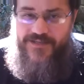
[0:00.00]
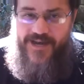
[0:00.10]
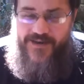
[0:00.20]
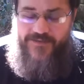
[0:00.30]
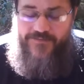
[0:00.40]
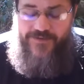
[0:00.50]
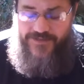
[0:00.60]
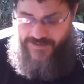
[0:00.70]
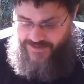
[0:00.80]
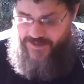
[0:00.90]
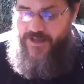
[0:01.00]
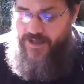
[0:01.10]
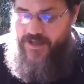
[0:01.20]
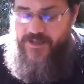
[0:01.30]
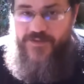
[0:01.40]
it out of the fridge,
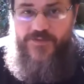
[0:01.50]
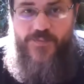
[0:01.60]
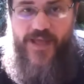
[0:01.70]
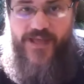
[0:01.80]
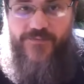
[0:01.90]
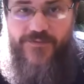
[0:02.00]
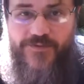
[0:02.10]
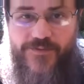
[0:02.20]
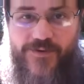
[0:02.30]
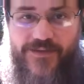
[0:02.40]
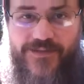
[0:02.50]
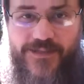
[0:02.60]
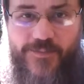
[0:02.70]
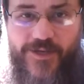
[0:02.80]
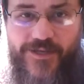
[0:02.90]
this bag will do the right
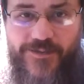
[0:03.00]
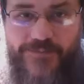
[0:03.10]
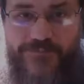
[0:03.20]
thing by you.